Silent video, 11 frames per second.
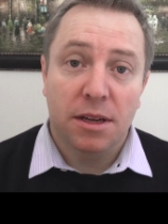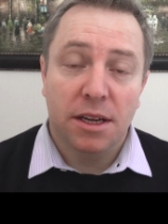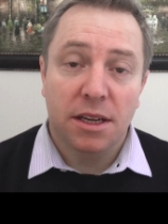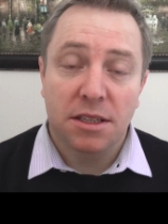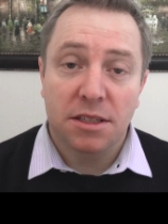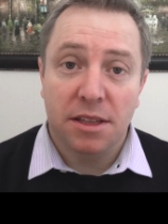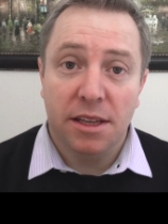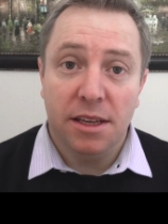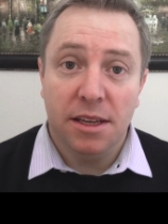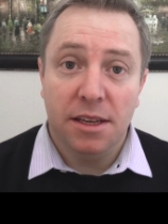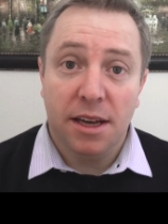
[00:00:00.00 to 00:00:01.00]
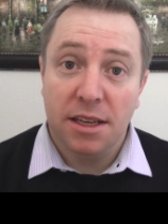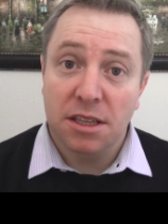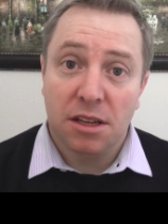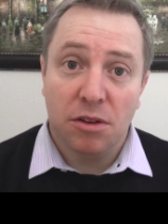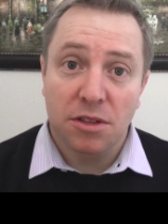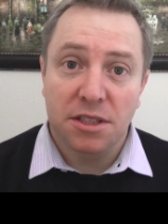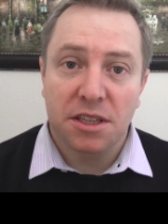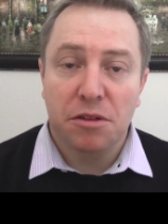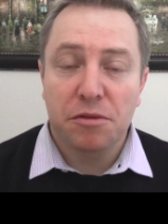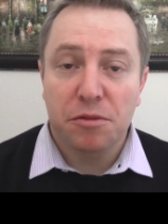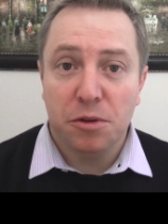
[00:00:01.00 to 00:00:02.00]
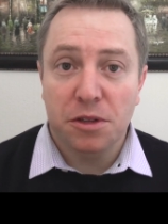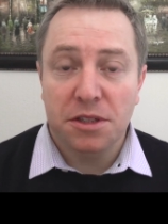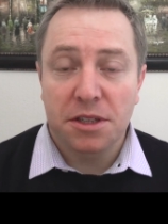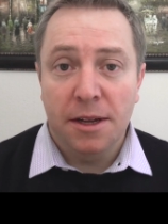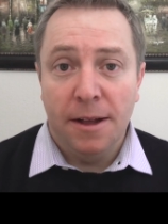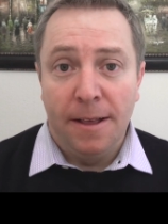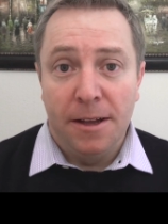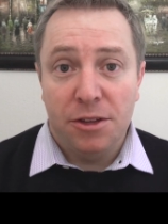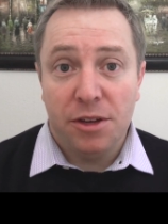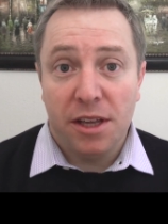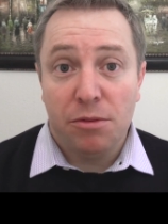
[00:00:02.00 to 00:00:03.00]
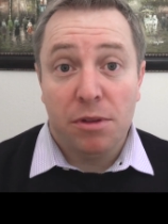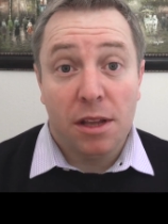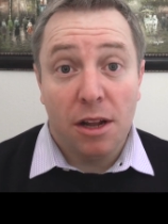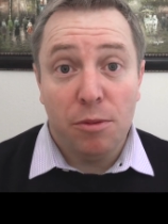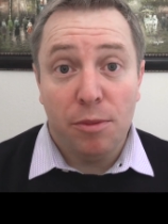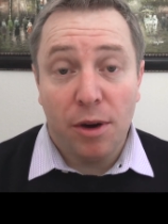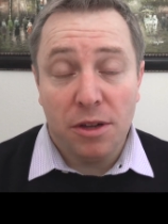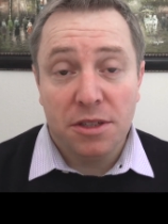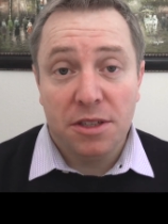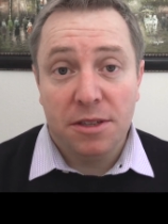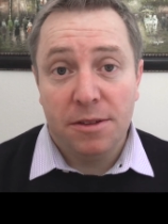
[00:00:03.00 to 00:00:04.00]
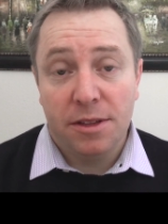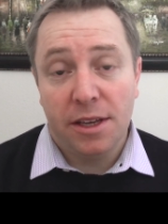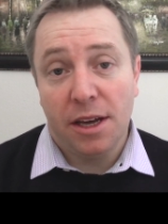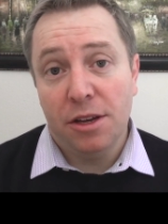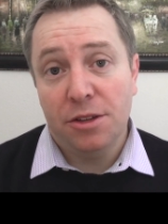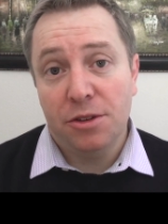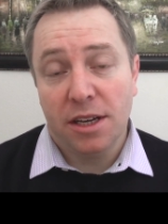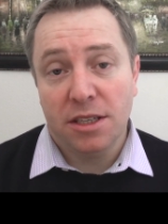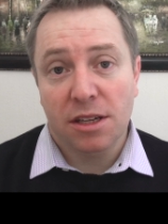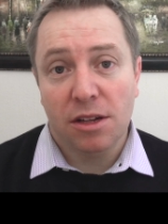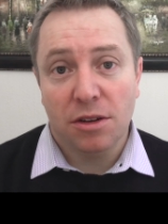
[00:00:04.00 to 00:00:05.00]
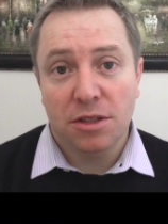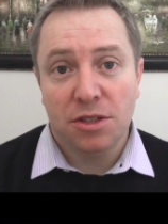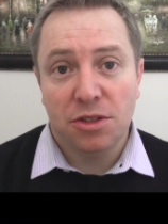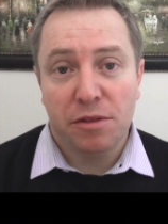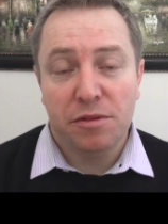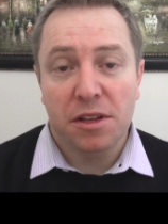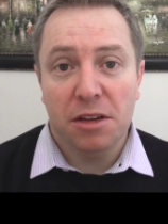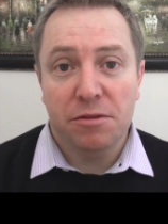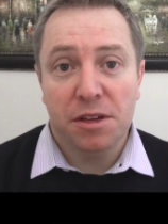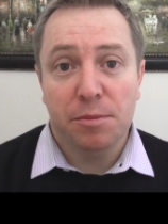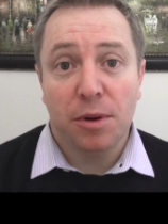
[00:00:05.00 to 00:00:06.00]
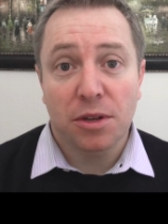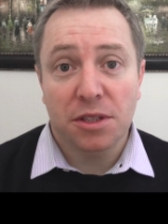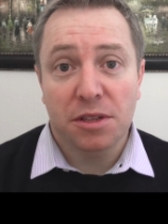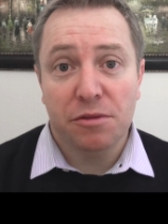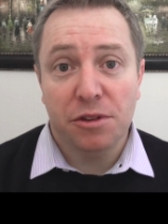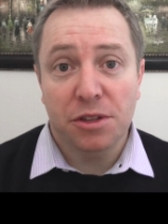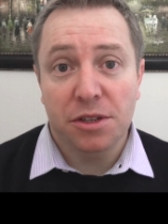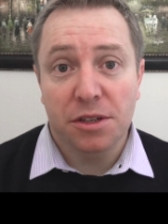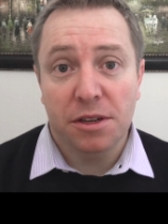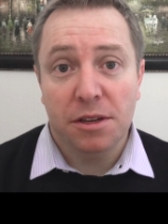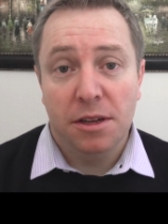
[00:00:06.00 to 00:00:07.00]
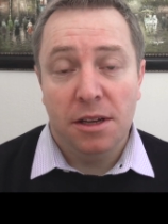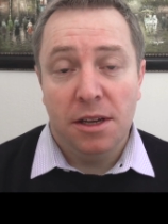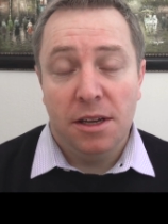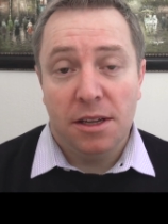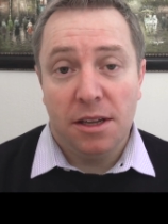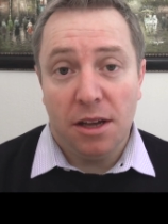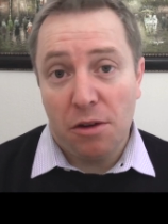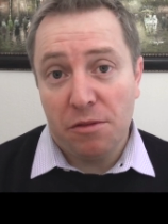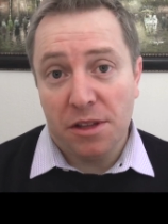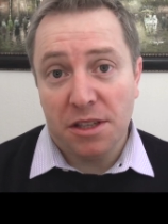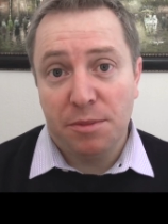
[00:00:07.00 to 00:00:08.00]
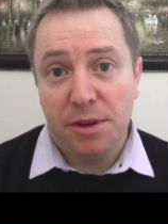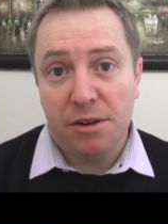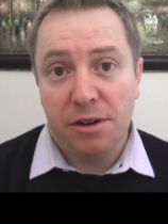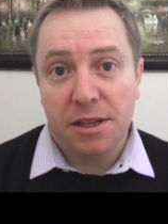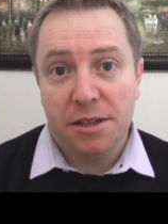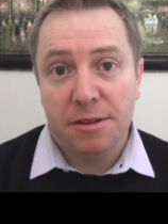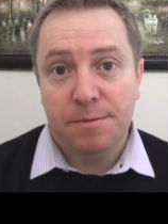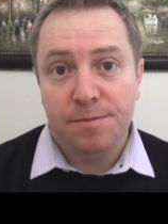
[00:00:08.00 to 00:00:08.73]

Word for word: as the asset class itself was, together with global bonds, the only two asset classes to have delivered a positive return over this period.